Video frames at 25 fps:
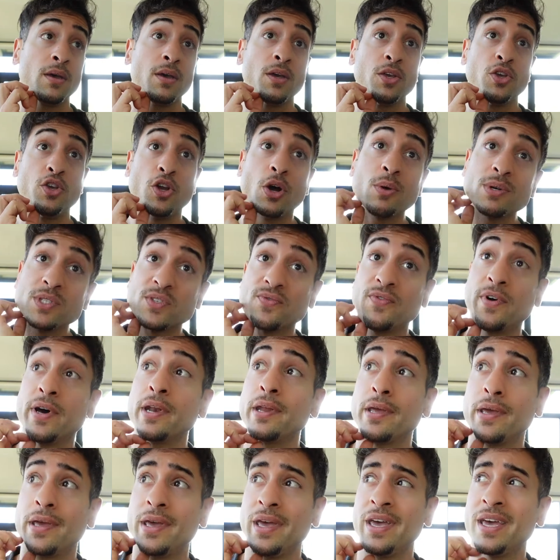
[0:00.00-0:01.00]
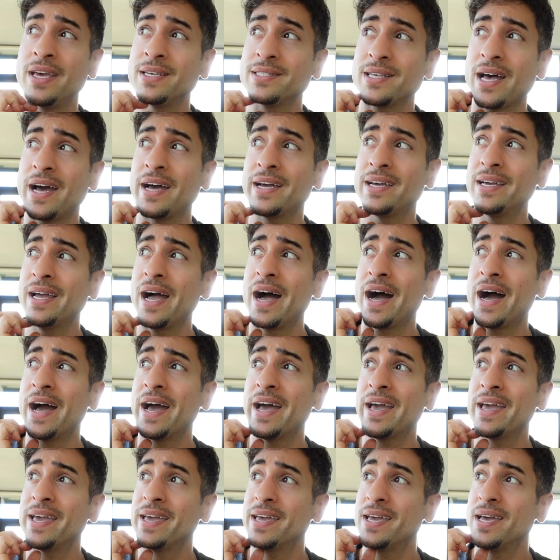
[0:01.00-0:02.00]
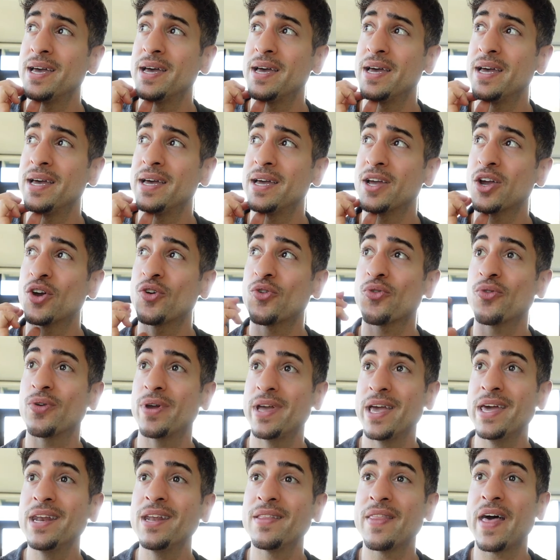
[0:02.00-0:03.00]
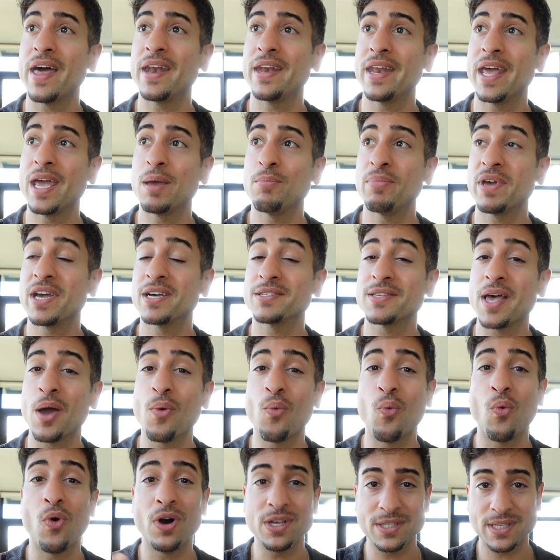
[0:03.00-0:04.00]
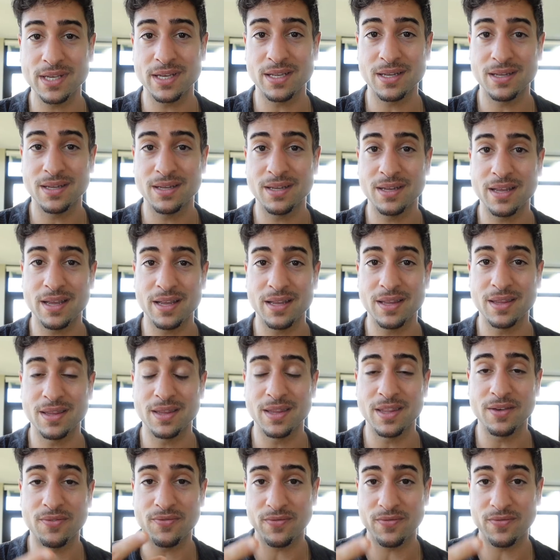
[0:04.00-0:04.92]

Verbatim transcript: You know what's funny is I, I created that name because I wasn't the